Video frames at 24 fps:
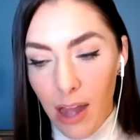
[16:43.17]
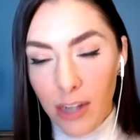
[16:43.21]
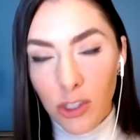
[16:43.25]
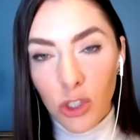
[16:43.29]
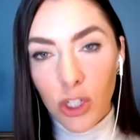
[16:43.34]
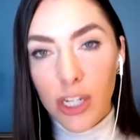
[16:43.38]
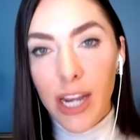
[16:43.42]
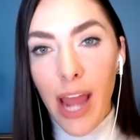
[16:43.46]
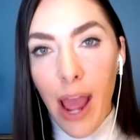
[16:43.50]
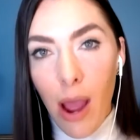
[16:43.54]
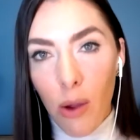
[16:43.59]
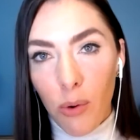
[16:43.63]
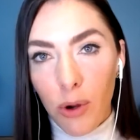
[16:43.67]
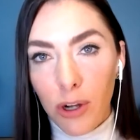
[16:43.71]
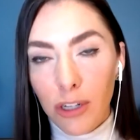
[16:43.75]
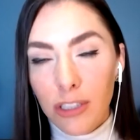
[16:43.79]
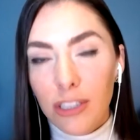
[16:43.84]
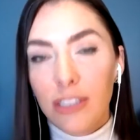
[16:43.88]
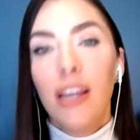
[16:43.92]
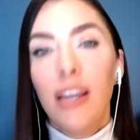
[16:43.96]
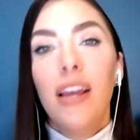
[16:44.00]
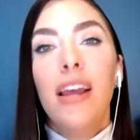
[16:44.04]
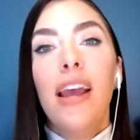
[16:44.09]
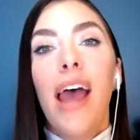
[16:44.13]
hundred
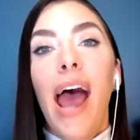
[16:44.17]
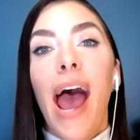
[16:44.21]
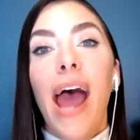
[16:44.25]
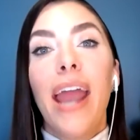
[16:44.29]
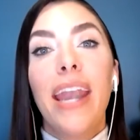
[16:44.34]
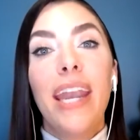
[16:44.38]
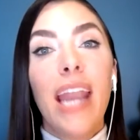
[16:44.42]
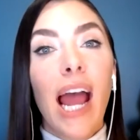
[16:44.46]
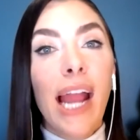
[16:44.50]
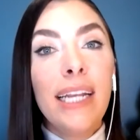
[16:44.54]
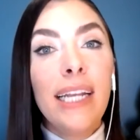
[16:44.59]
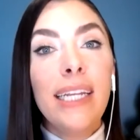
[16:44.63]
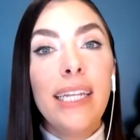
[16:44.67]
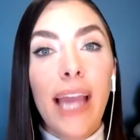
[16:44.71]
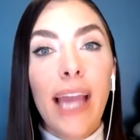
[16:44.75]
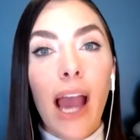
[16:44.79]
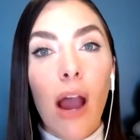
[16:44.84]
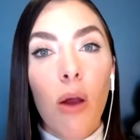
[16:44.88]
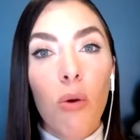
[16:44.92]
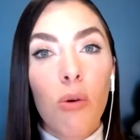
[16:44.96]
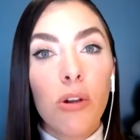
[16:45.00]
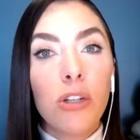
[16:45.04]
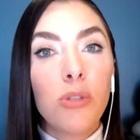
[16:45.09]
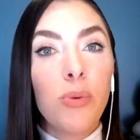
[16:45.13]
hours, at ninety
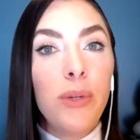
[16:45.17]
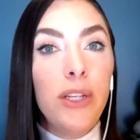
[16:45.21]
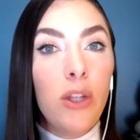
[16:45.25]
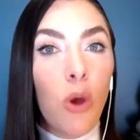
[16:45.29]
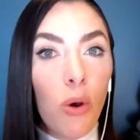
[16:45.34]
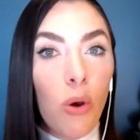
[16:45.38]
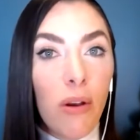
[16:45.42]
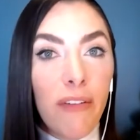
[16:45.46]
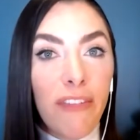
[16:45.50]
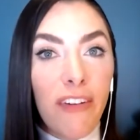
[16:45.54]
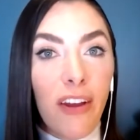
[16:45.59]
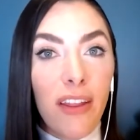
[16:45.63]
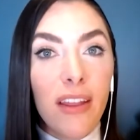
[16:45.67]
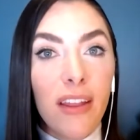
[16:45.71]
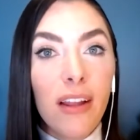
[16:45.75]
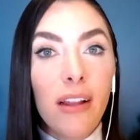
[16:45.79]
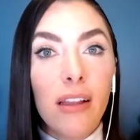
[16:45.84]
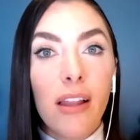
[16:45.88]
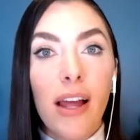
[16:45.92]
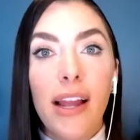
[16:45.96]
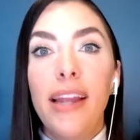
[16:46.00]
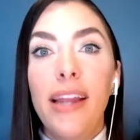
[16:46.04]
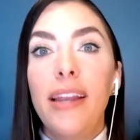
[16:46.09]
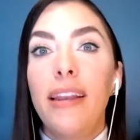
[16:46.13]
hours, we notify the
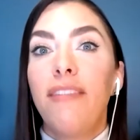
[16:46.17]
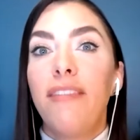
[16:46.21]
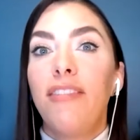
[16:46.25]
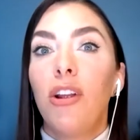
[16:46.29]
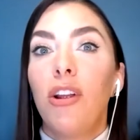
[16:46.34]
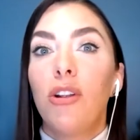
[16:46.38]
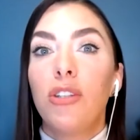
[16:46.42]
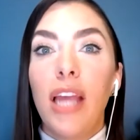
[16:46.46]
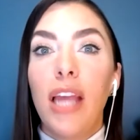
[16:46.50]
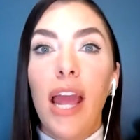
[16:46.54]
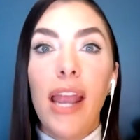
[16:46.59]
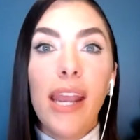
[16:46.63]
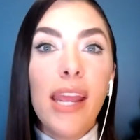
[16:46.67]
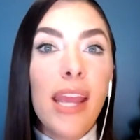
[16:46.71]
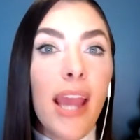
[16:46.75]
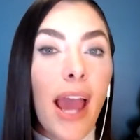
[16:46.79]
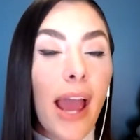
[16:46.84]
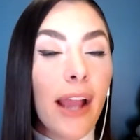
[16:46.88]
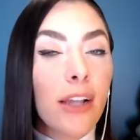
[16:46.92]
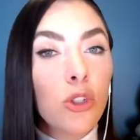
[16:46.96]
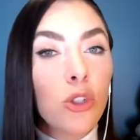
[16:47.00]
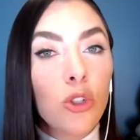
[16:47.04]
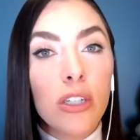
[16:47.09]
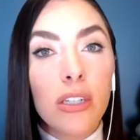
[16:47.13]
client if there's any
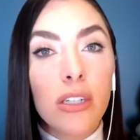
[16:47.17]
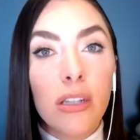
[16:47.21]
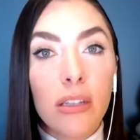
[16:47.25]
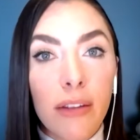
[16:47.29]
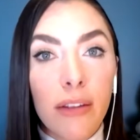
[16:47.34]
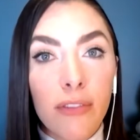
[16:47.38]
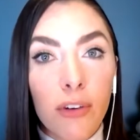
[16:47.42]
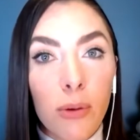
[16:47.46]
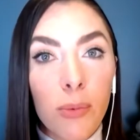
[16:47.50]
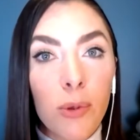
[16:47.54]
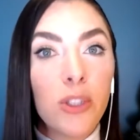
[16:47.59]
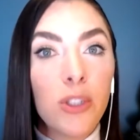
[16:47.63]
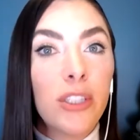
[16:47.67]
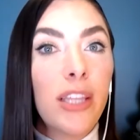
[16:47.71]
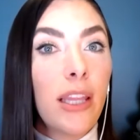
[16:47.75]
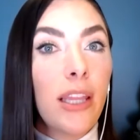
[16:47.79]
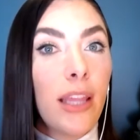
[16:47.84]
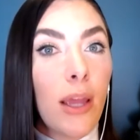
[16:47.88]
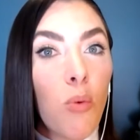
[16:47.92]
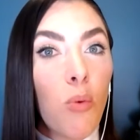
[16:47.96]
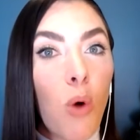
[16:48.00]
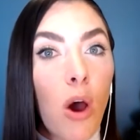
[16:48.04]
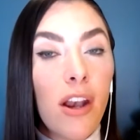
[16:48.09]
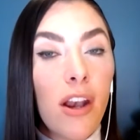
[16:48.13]
extra deliverables that
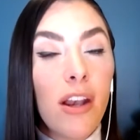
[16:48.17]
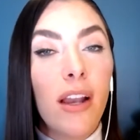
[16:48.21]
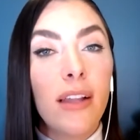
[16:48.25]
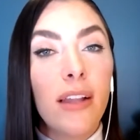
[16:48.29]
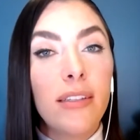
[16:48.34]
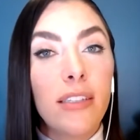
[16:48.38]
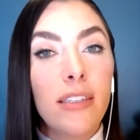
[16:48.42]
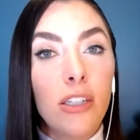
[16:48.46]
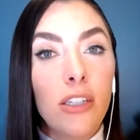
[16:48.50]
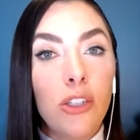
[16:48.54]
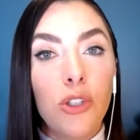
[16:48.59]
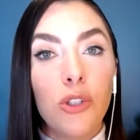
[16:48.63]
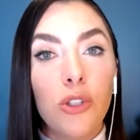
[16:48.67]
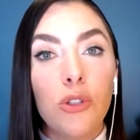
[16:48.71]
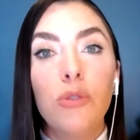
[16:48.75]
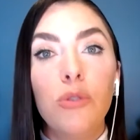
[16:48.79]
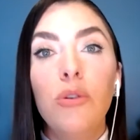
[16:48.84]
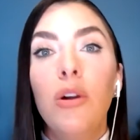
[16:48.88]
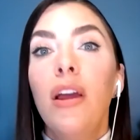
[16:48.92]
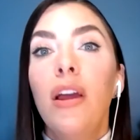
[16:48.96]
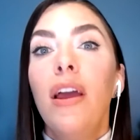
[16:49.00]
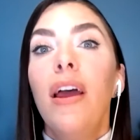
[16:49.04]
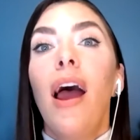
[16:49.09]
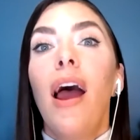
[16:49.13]
they wanted us to
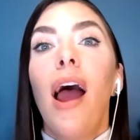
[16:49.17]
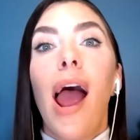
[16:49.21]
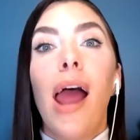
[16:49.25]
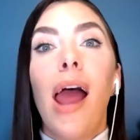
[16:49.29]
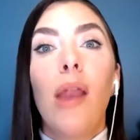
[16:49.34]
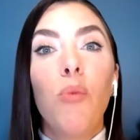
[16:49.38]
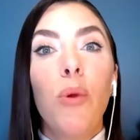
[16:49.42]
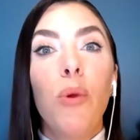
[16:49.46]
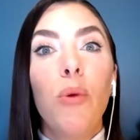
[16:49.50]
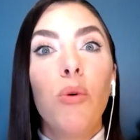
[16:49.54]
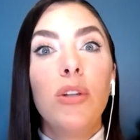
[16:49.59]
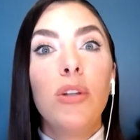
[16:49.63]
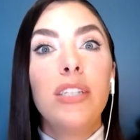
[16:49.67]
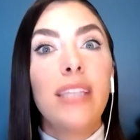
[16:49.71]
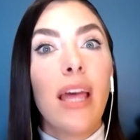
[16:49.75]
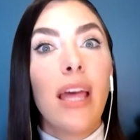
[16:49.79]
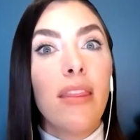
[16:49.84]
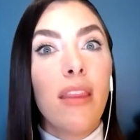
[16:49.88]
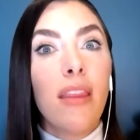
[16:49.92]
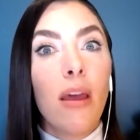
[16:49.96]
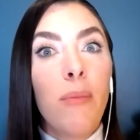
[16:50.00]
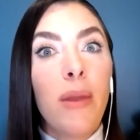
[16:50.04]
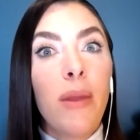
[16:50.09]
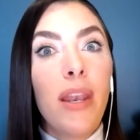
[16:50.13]
do, and we would
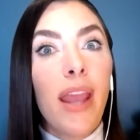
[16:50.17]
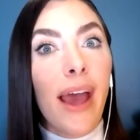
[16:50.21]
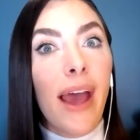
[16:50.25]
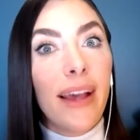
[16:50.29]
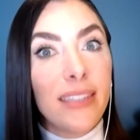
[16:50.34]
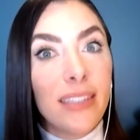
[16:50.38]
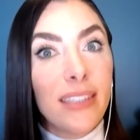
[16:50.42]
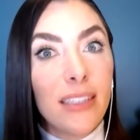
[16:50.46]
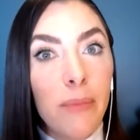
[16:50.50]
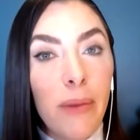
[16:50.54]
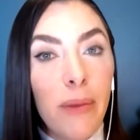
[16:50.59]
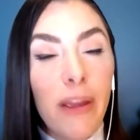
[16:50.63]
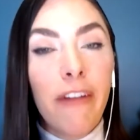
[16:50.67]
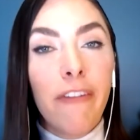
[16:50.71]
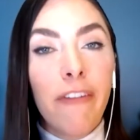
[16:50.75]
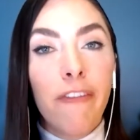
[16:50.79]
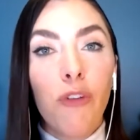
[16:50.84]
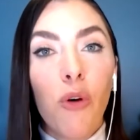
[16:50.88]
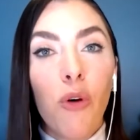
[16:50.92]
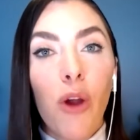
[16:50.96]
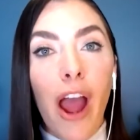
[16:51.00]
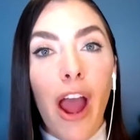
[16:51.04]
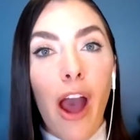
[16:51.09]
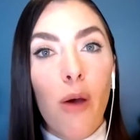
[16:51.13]
send them an estimate
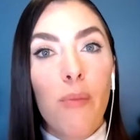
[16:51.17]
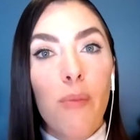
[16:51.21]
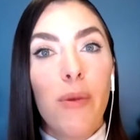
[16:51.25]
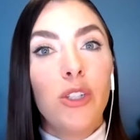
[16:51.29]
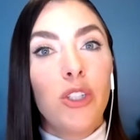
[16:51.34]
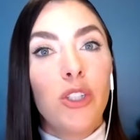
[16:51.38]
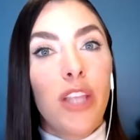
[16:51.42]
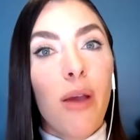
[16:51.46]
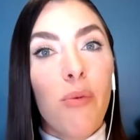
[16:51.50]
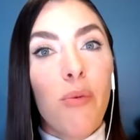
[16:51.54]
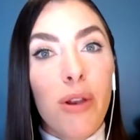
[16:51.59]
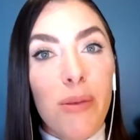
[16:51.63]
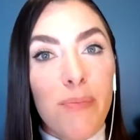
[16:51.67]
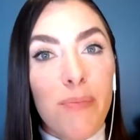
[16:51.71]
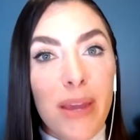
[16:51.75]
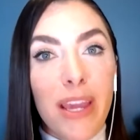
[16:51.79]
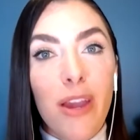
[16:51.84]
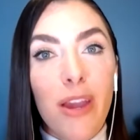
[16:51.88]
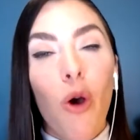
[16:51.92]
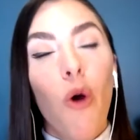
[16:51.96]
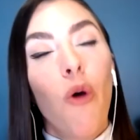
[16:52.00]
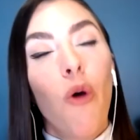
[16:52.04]
for how much that would be